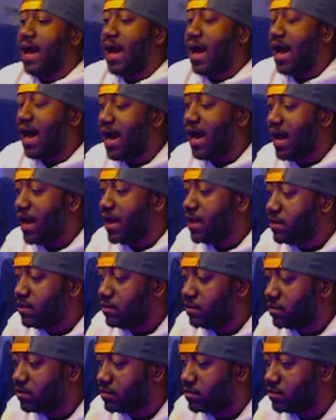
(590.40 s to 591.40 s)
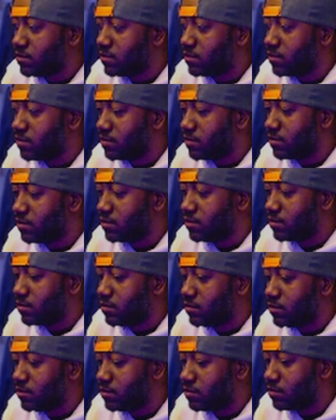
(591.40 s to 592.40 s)
I
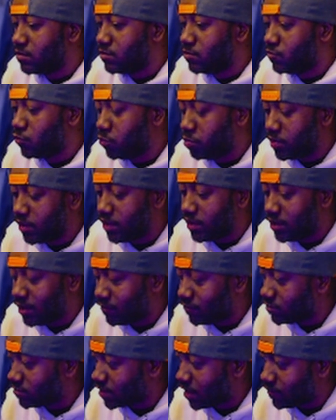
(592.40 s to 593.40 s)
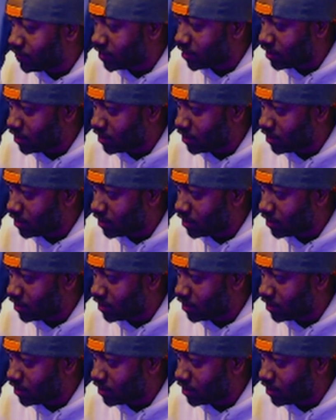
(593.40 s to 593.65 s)
will play devil's advocate